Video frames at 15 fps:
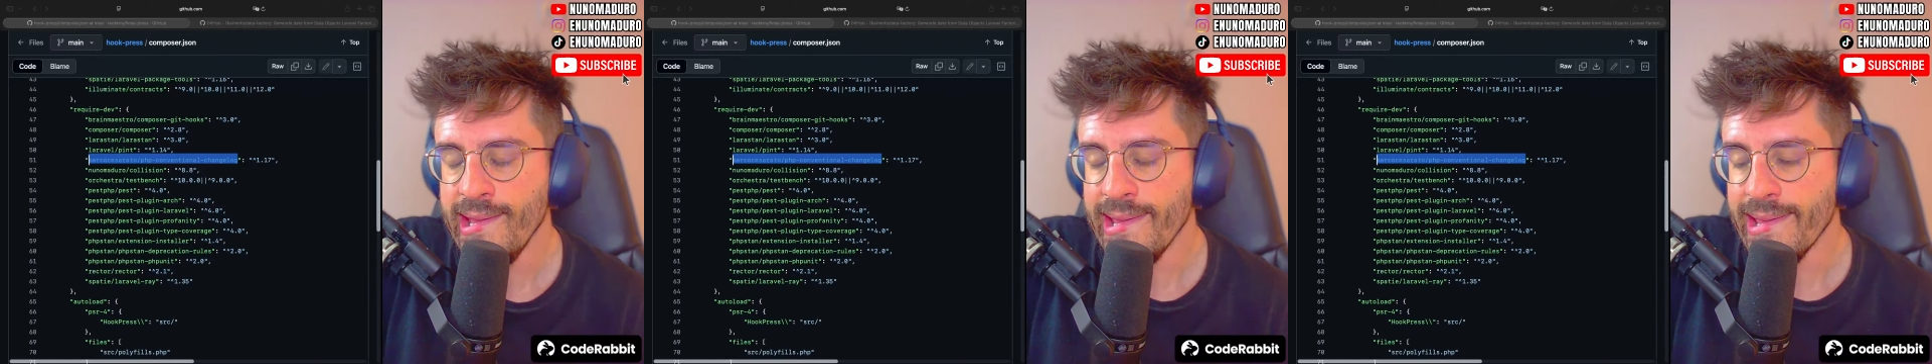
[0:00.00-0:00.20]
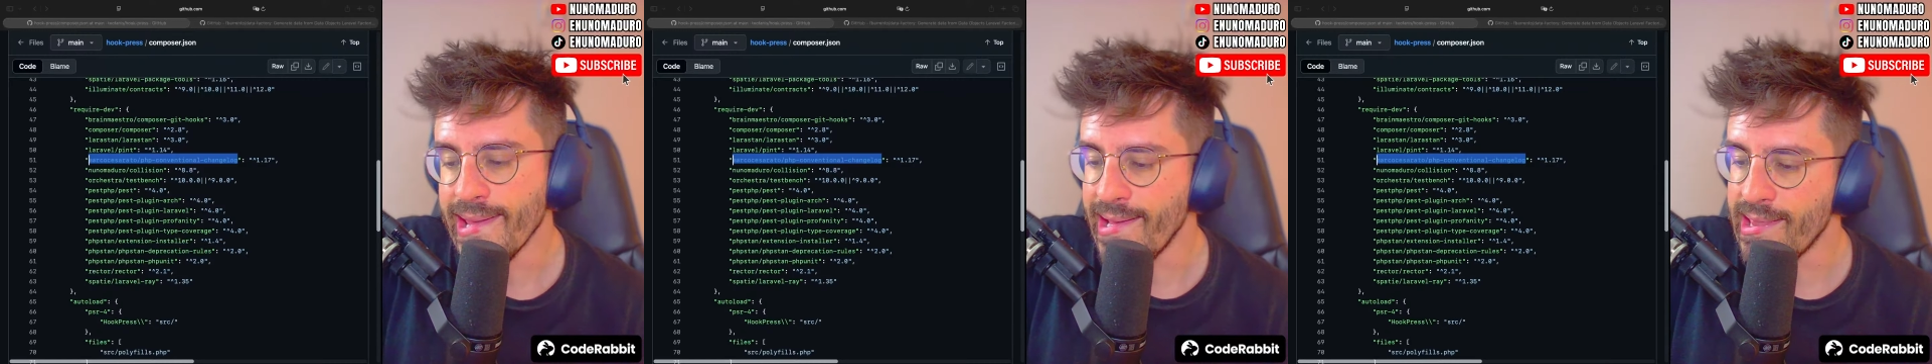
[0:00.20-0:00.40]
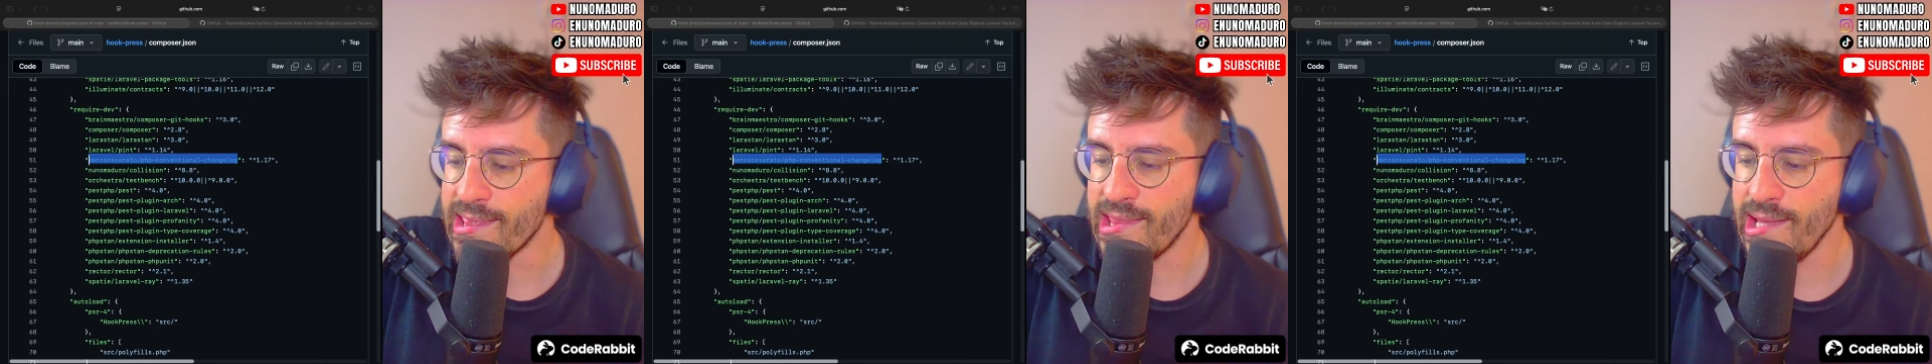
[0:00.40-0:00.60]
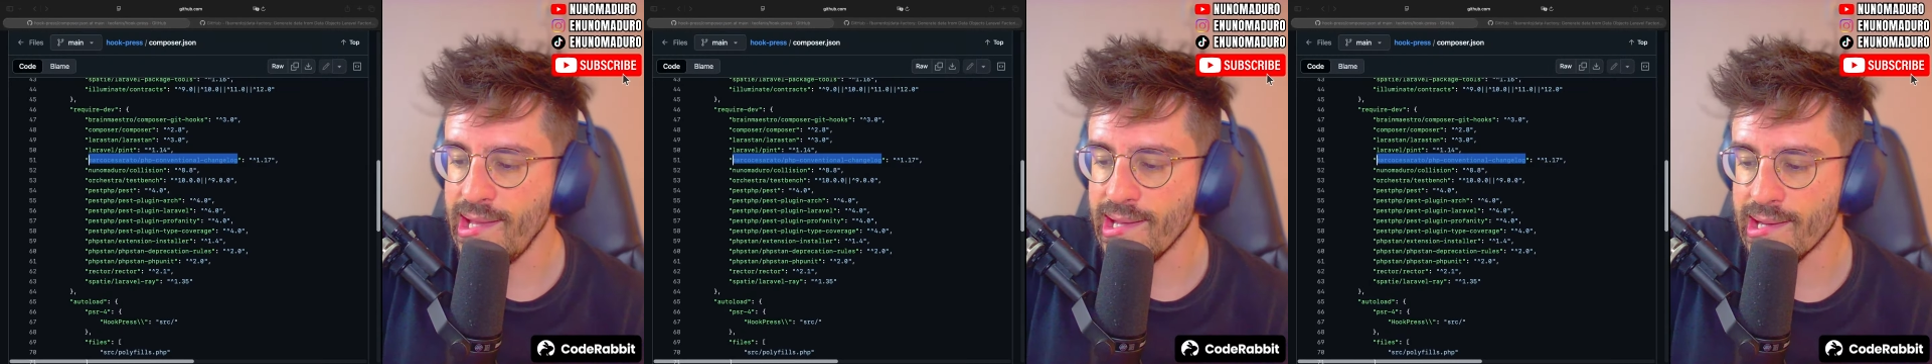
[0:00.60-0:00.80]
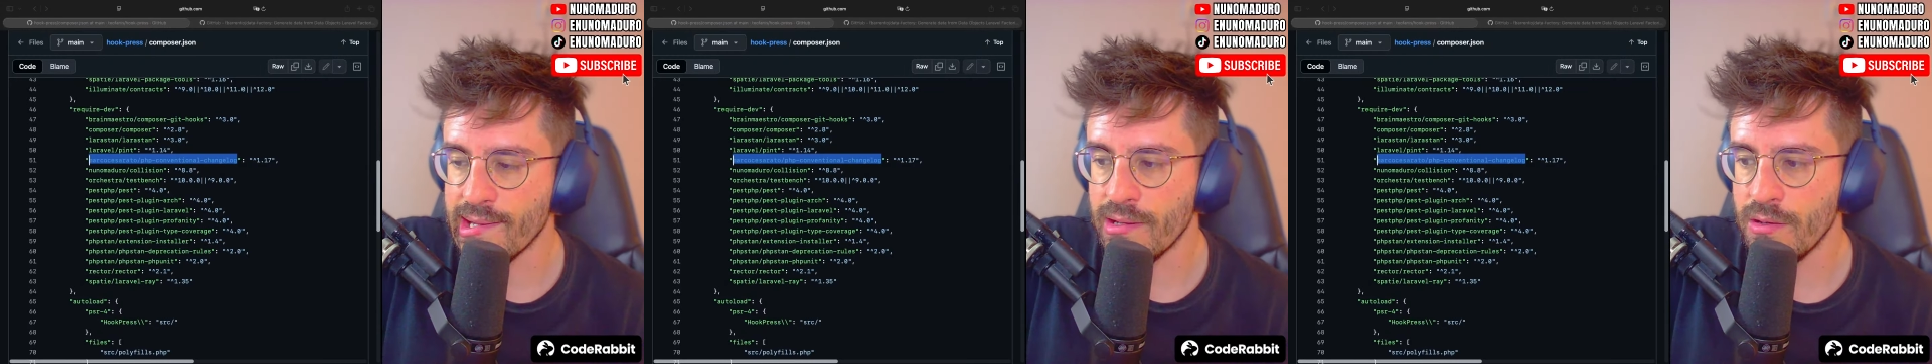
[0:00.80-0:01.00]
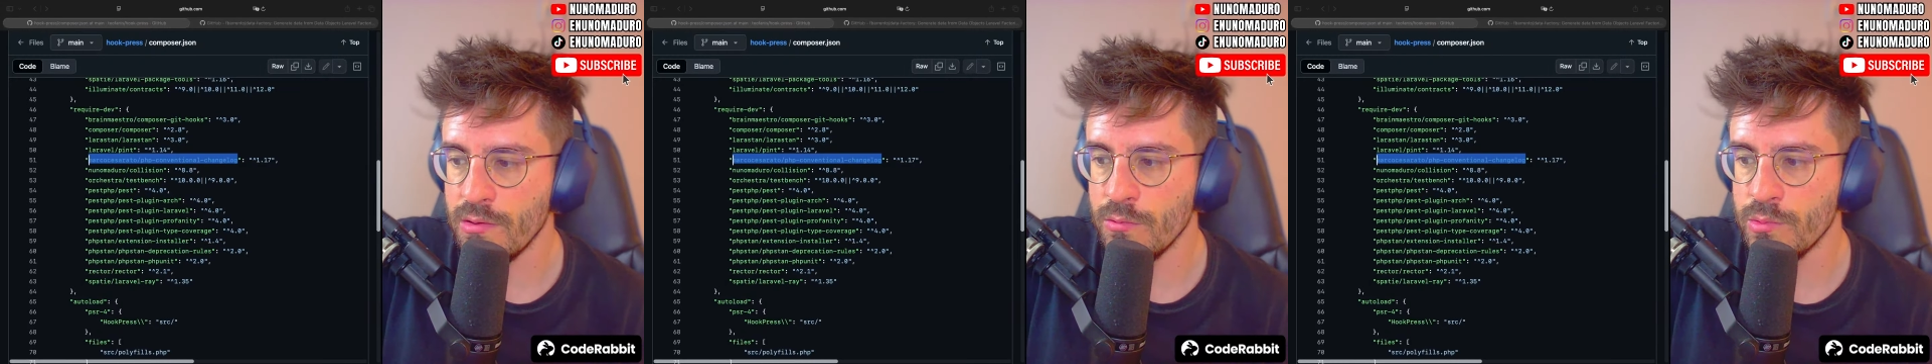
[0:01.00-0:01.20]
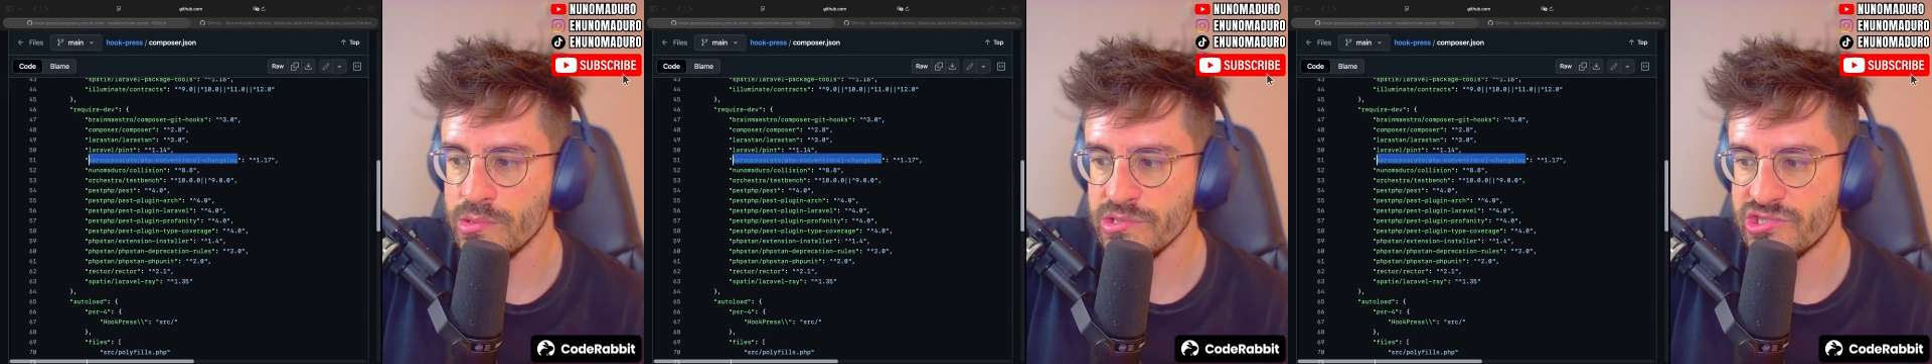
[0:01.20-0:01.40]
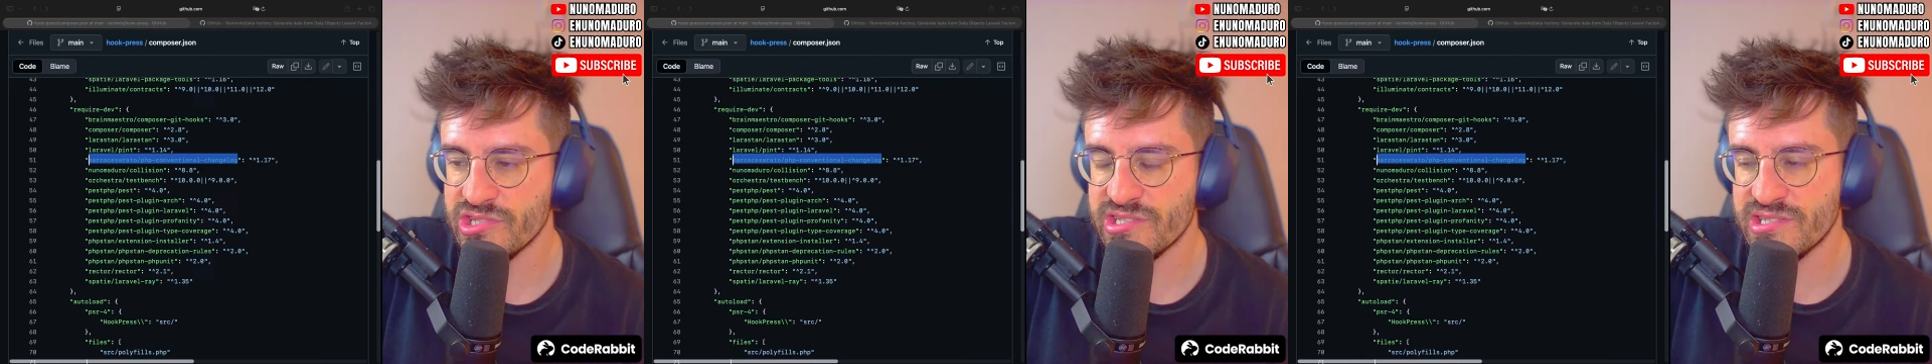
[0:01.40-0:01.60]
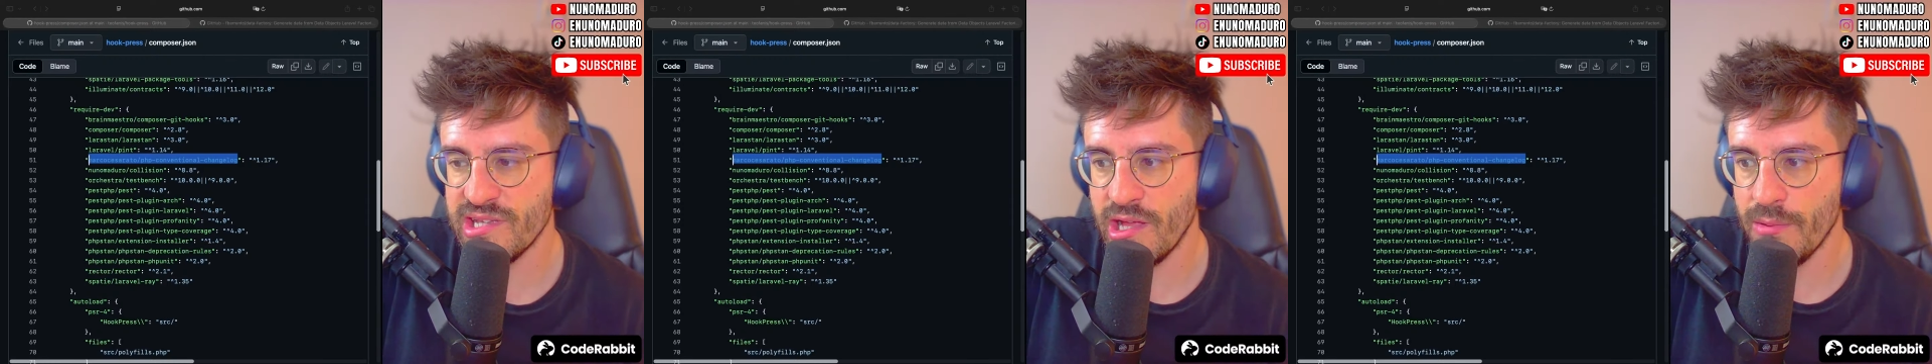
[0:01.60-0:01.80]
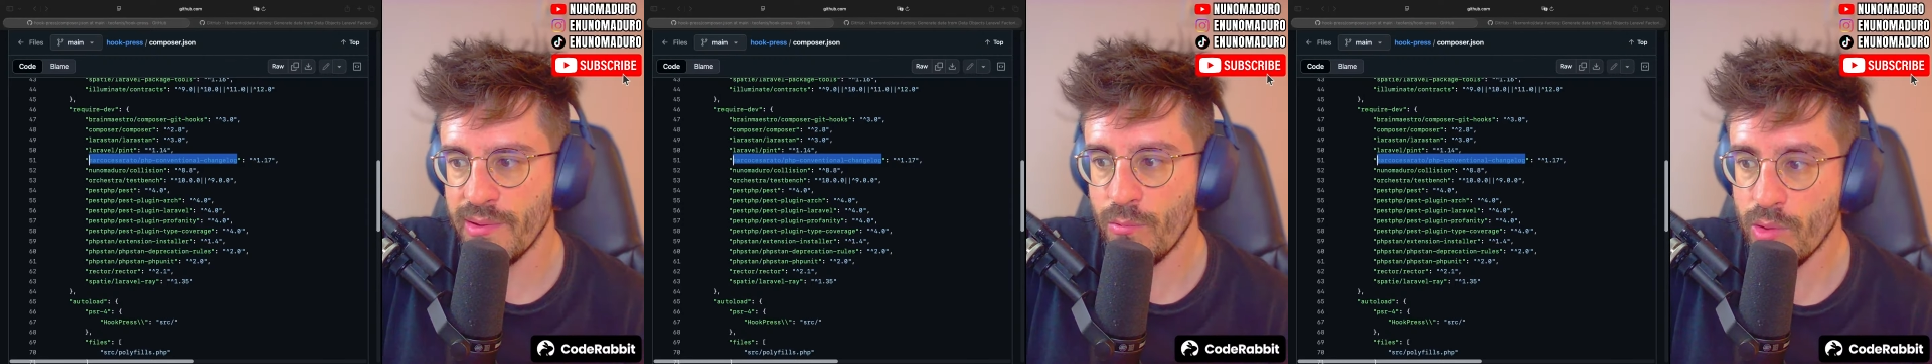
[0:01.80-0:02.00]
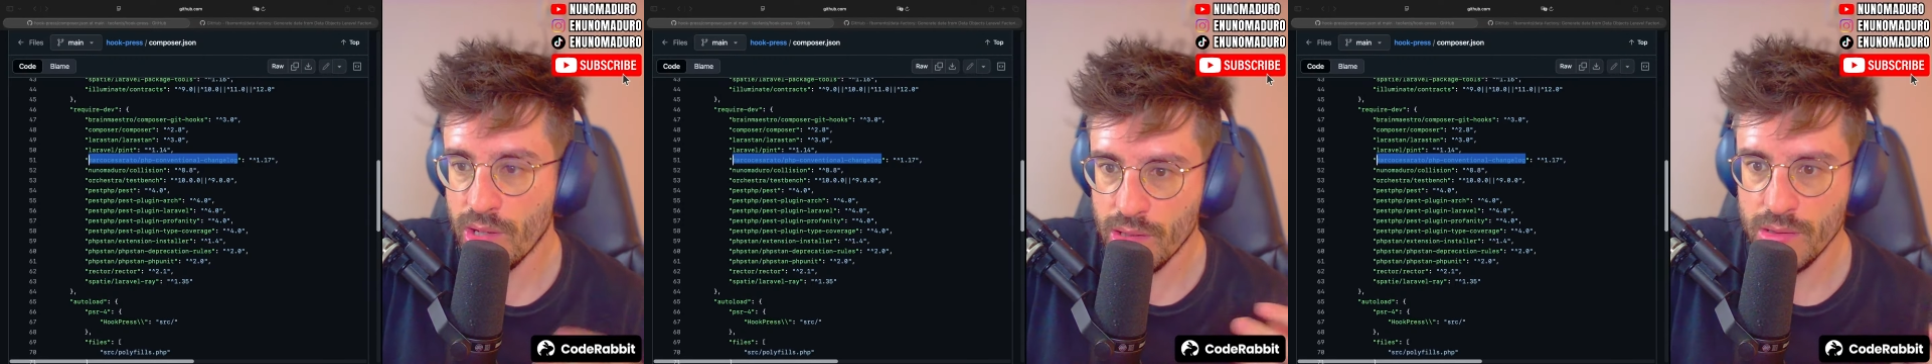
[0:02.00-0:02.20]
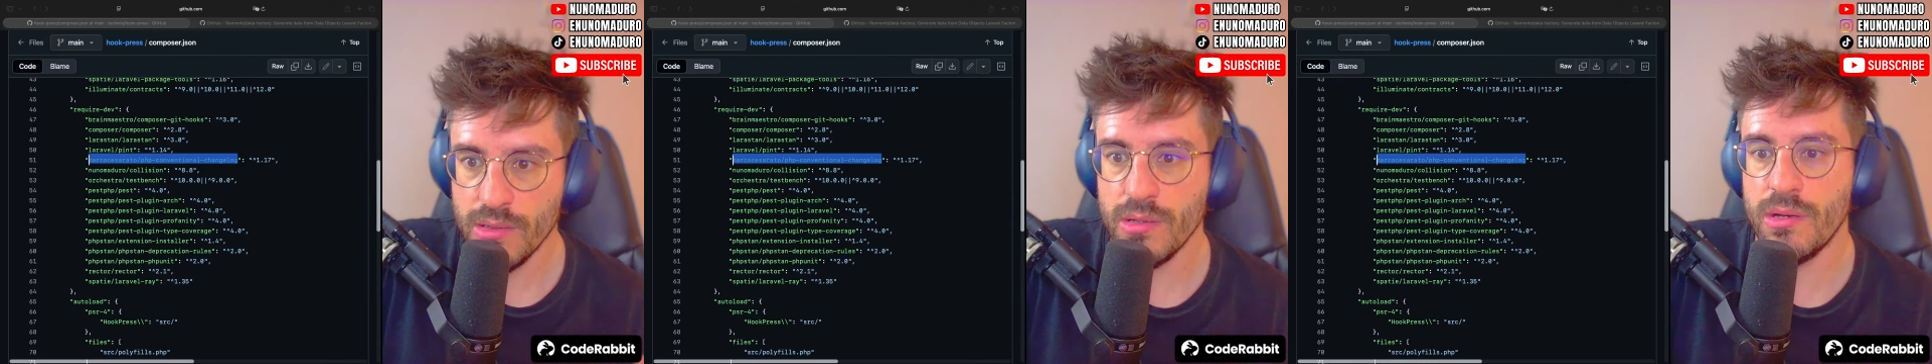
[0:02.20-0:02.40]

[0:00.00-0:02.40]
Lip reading: and then it will just tell me, well,